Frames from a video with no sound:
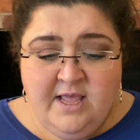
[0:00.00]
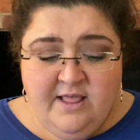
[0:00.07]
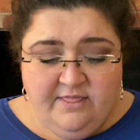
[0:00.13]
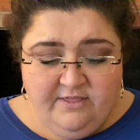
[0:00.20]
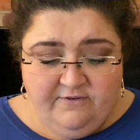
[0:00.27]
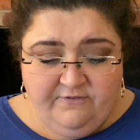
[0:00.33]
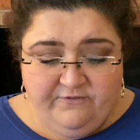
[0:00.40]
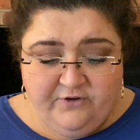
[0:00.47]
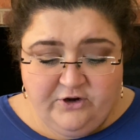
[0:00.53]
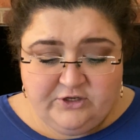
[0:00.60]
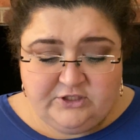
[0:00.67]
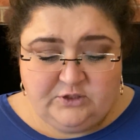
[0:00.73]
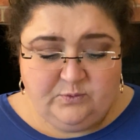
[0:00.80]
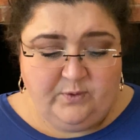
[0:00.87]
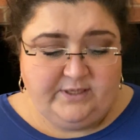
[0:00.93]
The
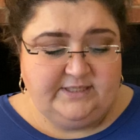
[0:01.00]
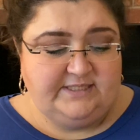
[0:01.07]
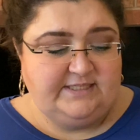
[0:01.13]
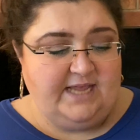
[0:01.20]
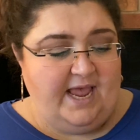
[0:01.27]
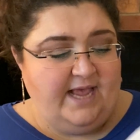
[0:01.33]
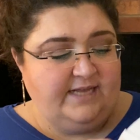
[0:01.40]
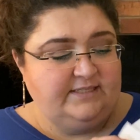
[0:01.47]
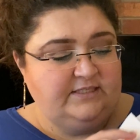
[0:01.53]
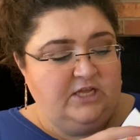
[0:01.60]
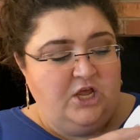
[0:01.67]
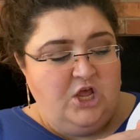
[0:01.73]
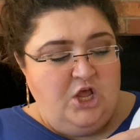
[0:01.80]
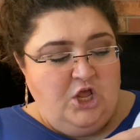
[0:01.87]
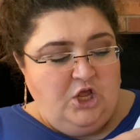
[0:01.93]
first one says,
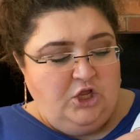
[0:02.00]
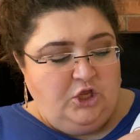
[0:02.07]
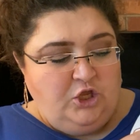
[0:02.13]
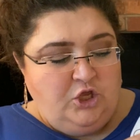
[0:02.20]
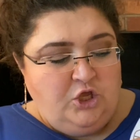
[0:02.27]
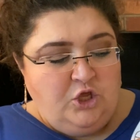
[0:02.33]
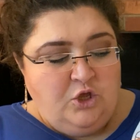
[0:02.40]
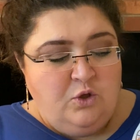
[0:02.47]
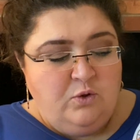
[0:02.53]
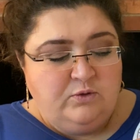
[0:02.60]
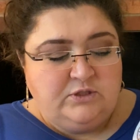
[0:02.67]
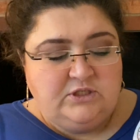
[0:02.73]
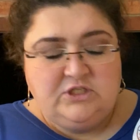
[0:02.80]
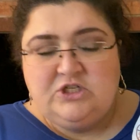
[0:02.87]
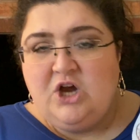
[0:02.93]
you
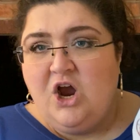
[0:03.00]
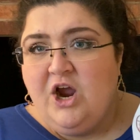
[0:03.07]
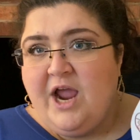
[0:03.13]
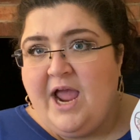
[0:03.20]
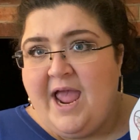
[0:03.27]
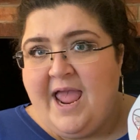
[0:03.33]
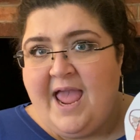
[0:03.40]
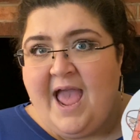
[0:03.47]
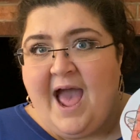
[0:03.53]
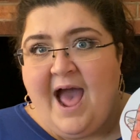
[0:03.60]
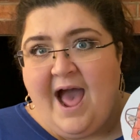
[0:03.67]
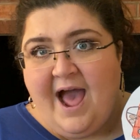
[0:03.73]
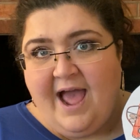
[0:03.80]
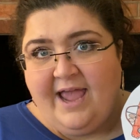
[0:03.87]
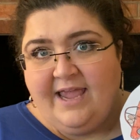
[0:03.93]
start a
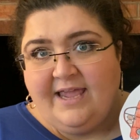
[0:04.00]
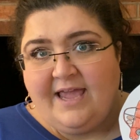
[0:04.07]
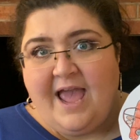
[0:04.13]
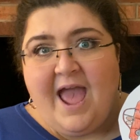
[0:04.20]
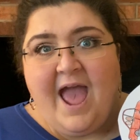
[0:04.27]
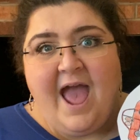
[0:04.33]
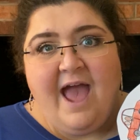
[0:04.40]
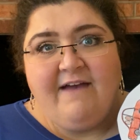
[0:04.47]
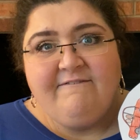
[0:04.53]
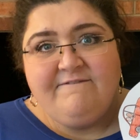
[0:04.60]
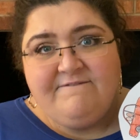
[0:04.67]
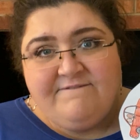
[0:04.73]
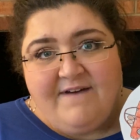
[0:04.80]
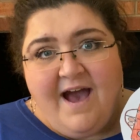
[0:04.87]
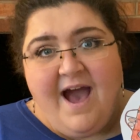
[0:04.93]
hike at
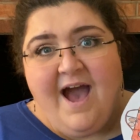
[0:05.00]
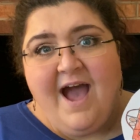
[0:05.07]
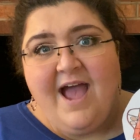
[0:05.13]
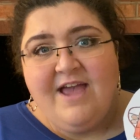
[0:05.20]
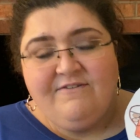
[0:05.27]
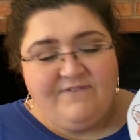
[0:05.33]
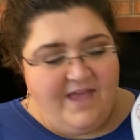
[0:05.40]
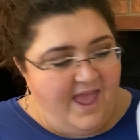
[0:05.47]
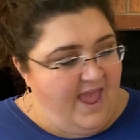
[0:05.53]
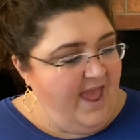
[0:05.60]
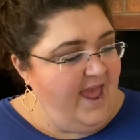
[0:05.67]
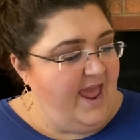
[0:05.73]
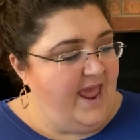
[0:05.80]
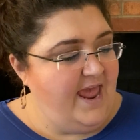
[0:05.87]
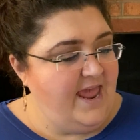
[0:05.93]
5
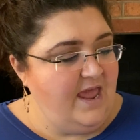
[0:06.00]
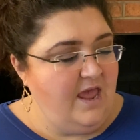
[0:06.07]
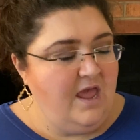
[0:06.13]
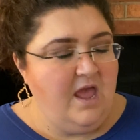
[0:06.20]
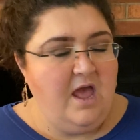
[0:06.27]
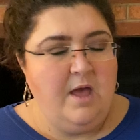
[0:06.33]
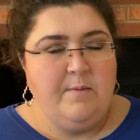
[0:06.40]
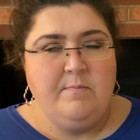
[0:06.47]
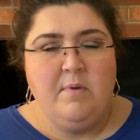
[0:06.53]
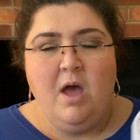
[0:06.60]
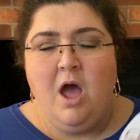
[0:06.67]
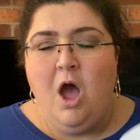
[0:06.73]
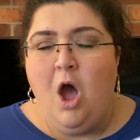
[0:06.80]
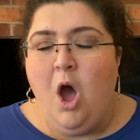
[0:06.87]
a.m.